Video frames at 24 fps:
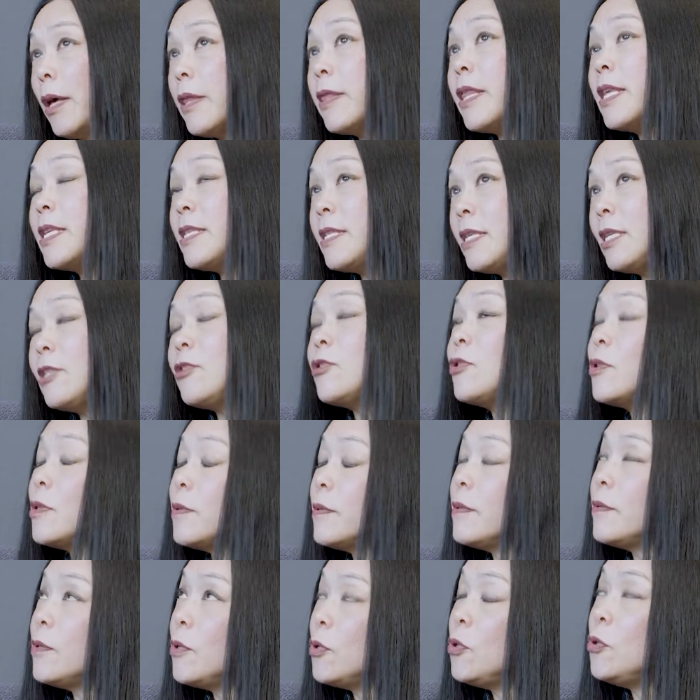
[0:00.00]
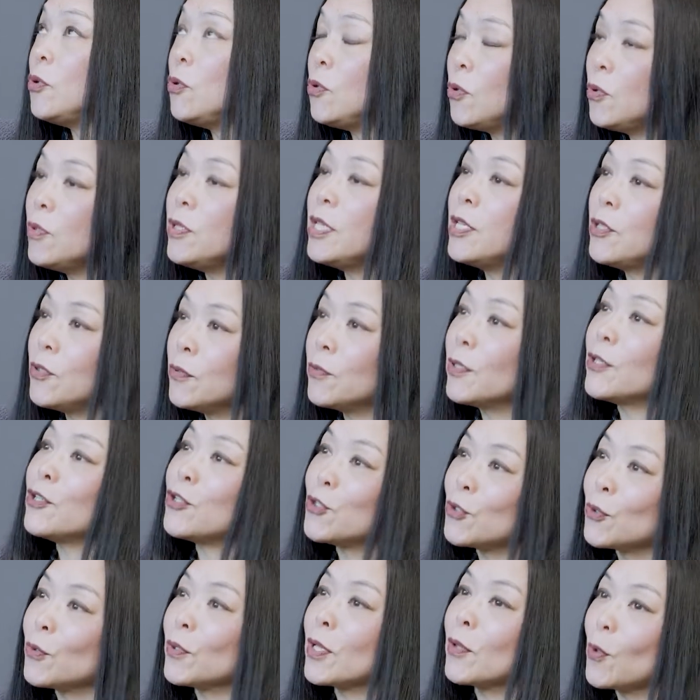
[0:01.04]
this is, you need to
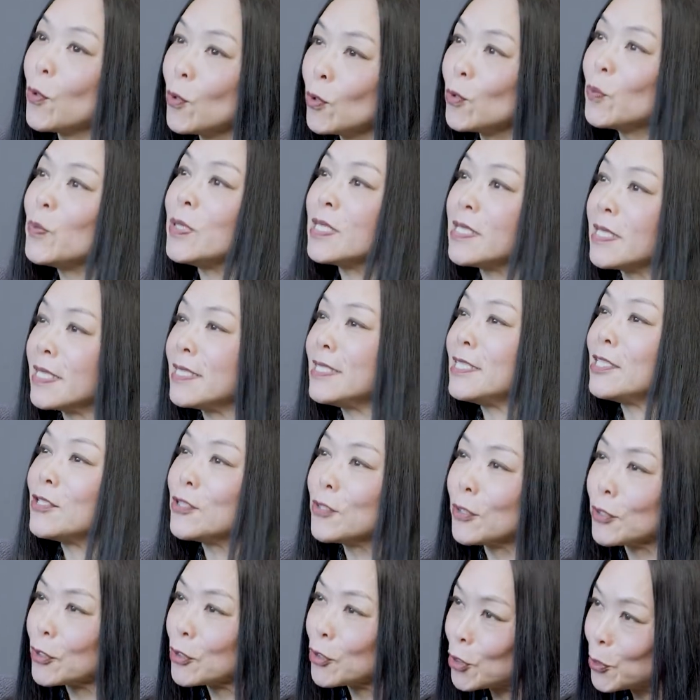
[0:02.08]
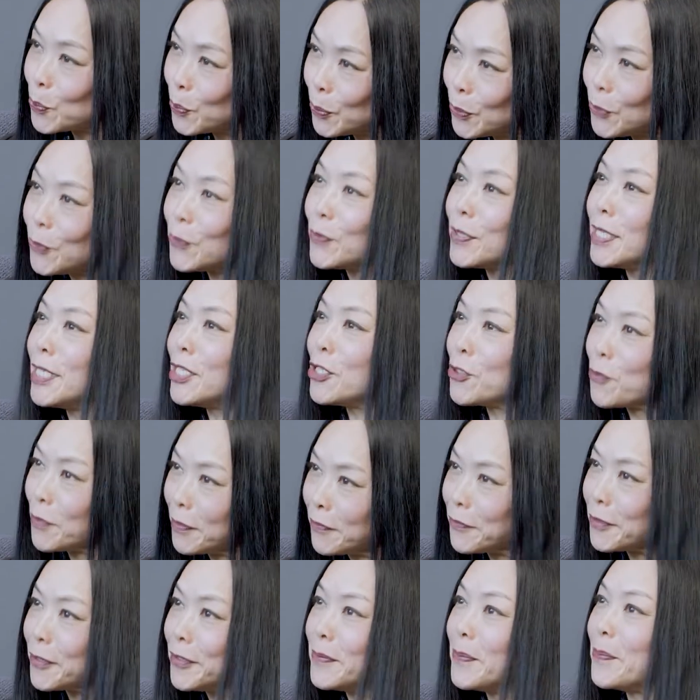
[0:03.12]
ensure that the whole business is not just purely
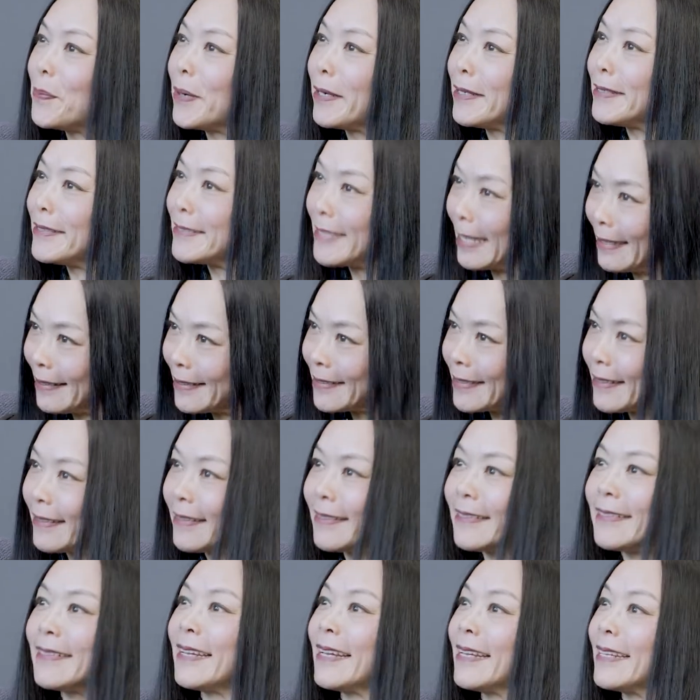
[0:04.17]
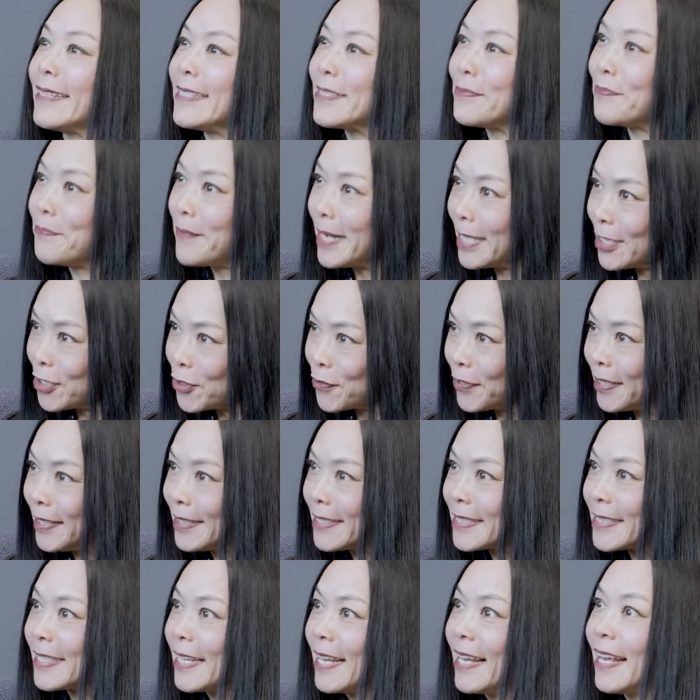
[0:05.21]
driven by data and
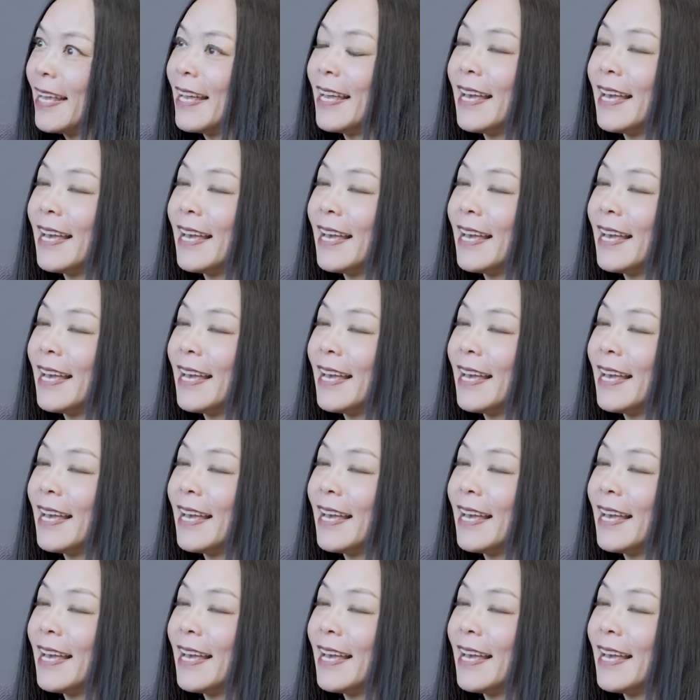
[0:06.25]
metrics.